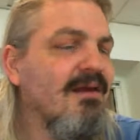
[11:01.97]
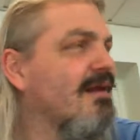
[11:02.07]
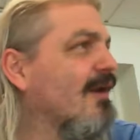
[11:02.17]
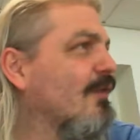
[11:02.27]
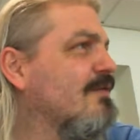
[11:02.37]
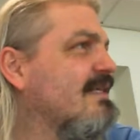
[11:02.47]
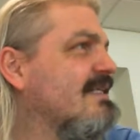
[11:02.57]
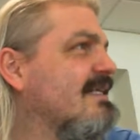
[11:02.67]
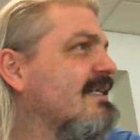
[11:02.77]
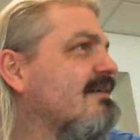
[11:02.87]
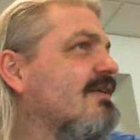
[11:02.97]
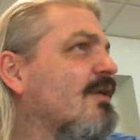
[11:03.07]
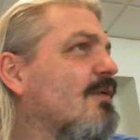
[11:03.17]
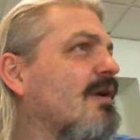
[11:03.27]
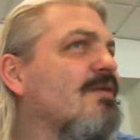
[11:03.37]
load testing, you
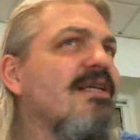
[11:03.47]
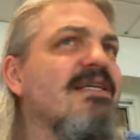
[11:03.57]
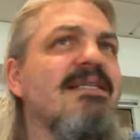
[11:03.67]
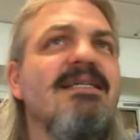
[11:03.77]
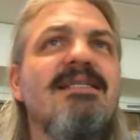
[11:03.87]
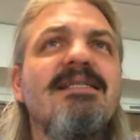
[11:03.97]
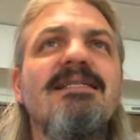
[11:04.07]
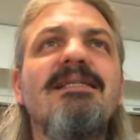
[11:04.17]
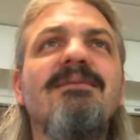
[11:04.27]
know what load testing is?